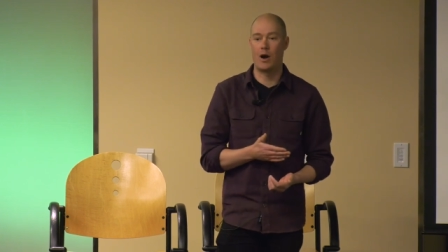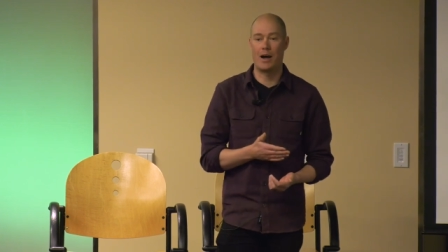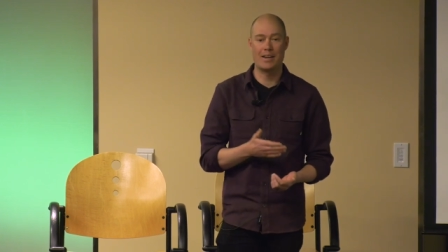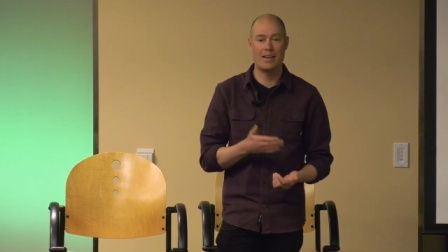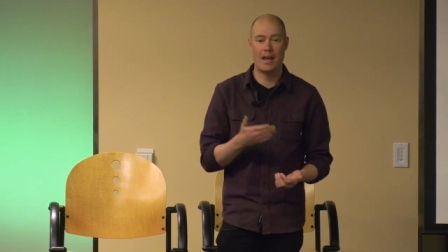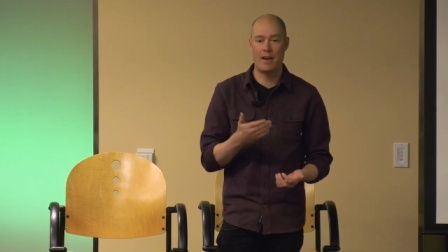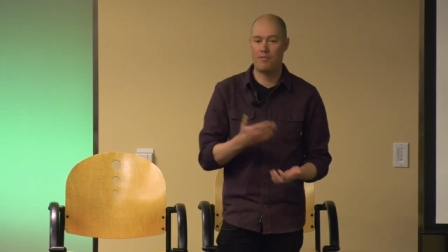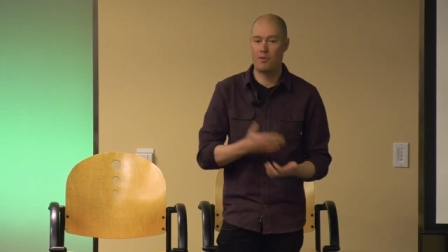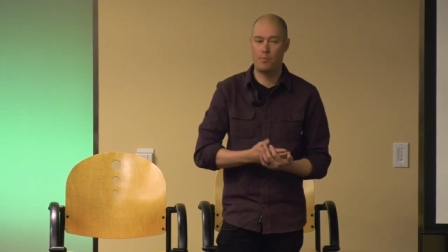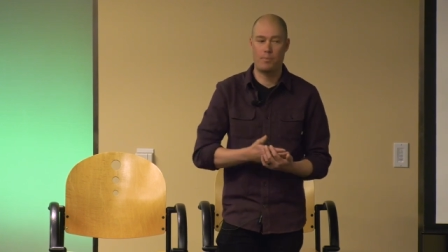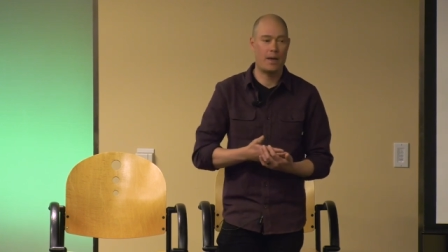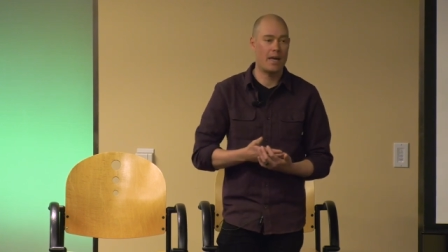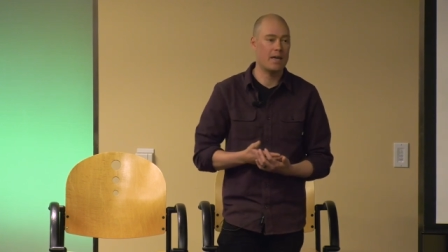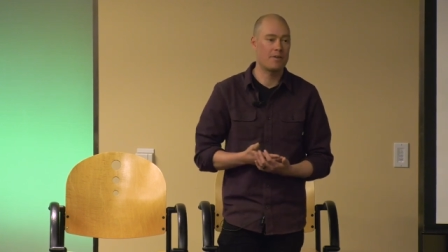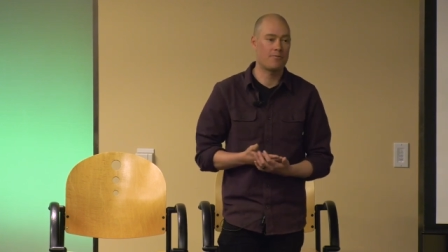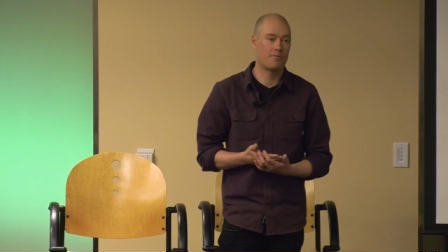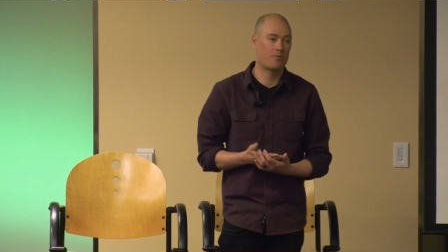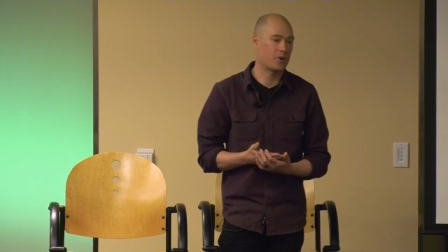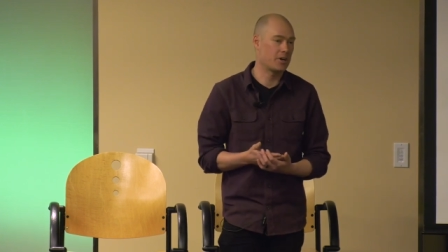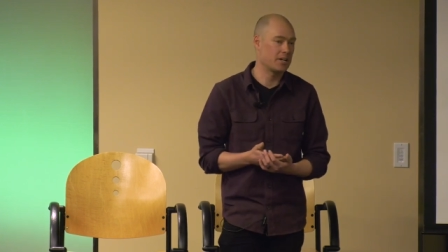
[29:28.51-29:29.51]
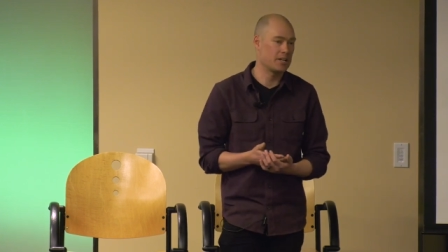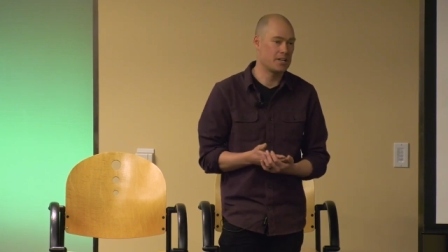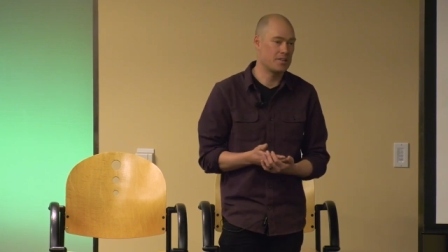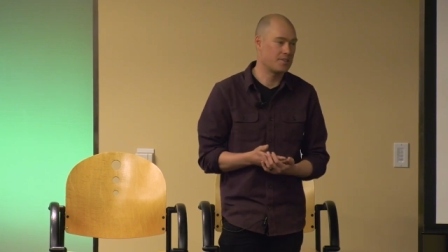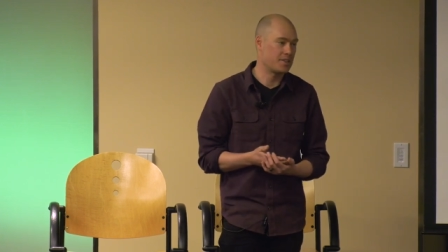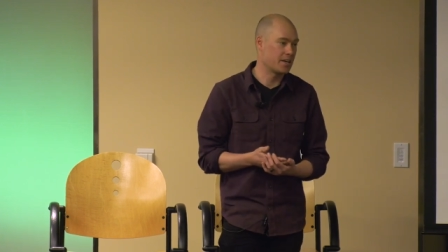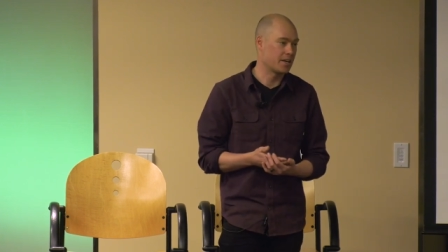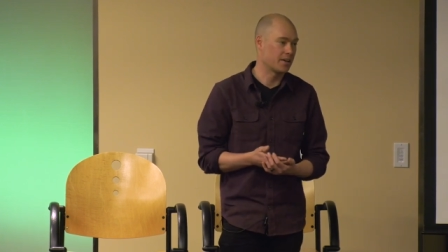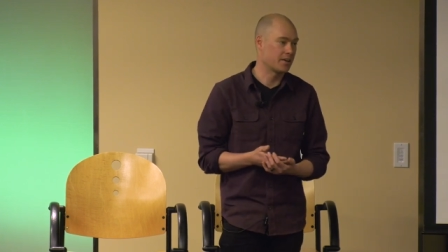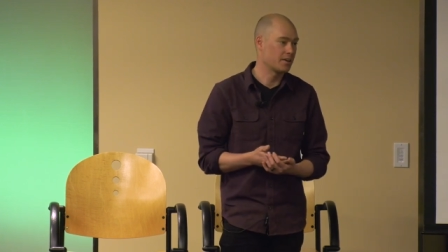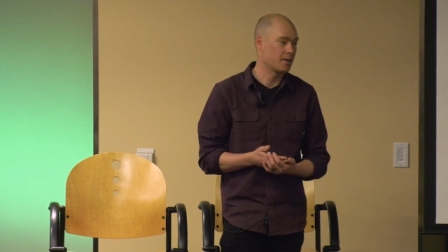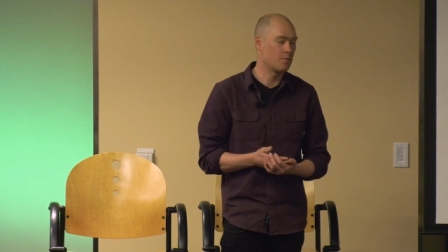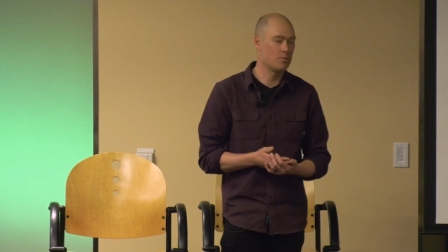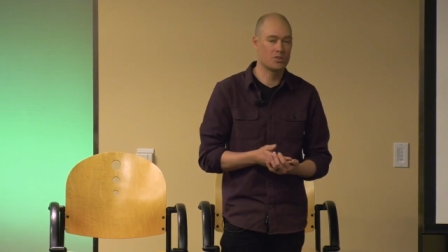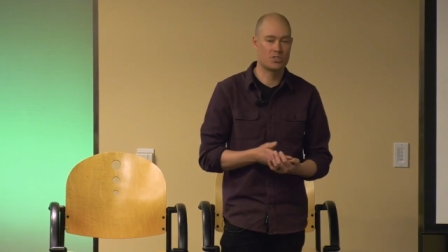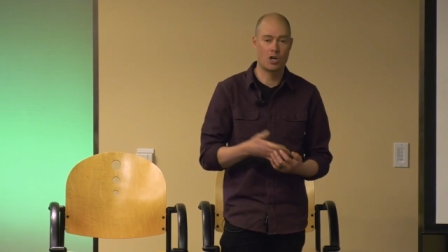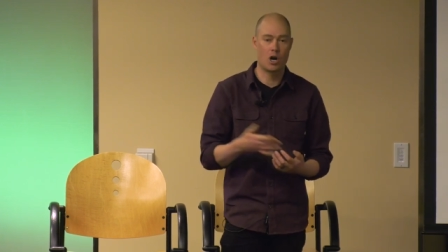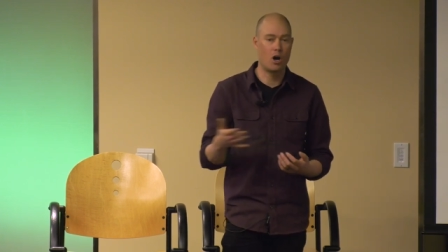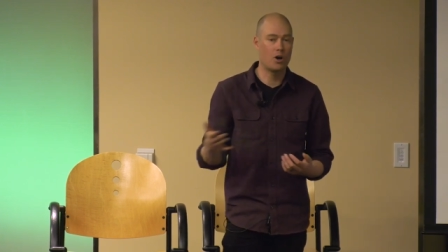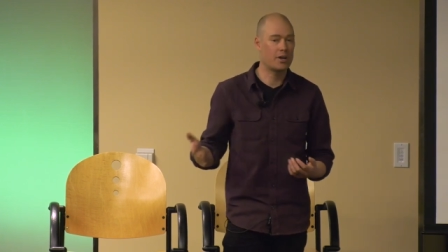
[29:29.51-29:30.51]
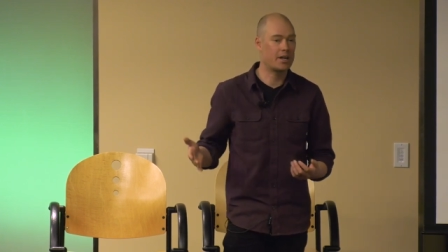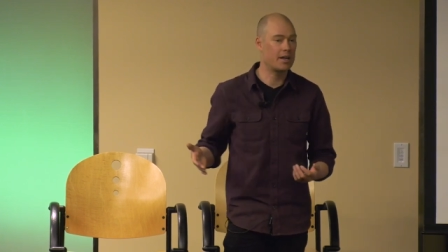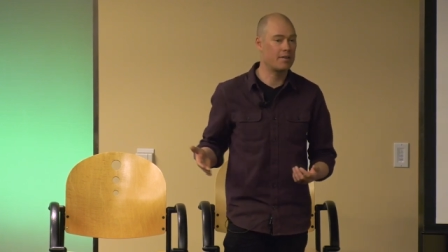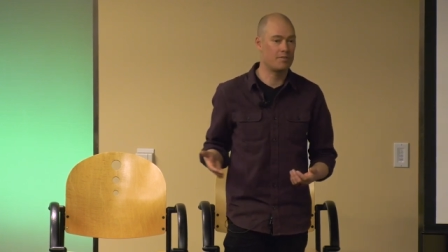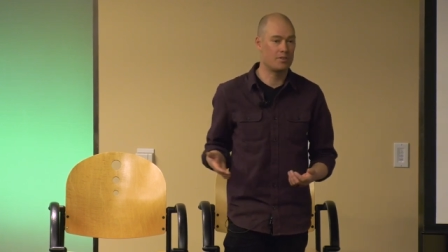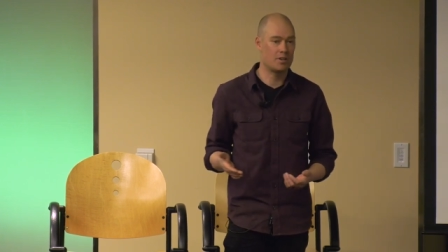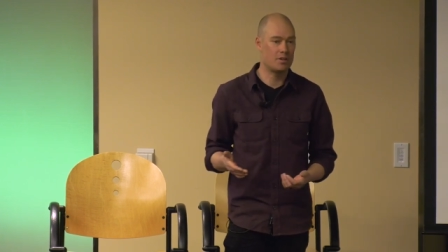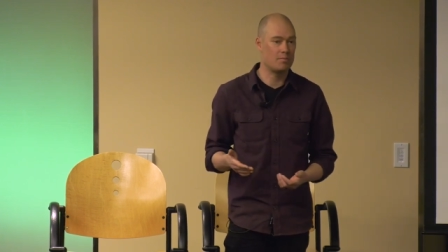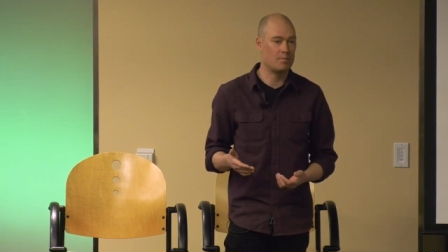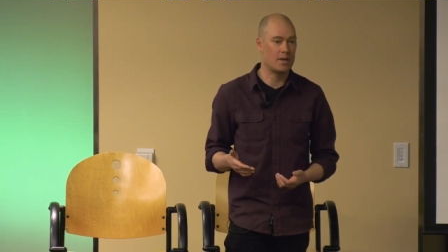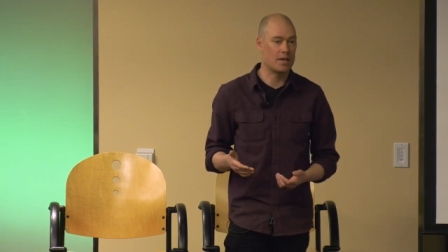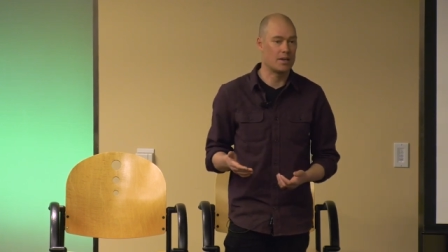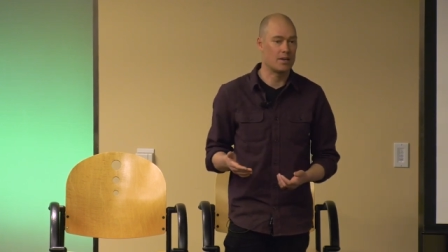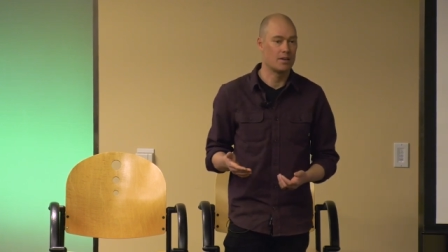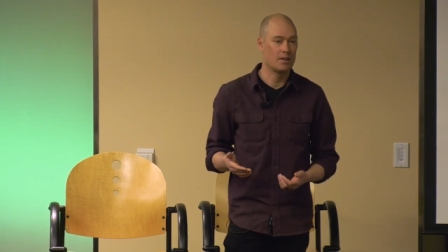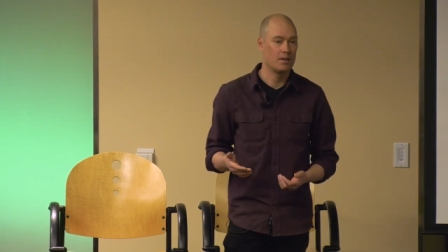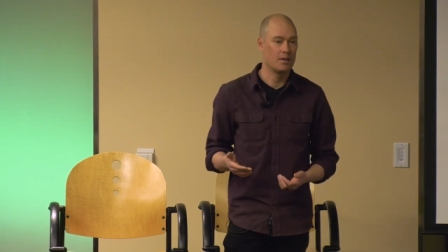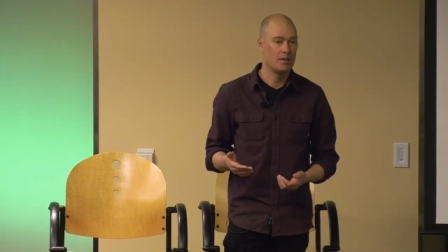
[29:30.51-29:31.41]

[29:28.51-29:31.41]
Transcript: I never paid for anything. It was all given to me.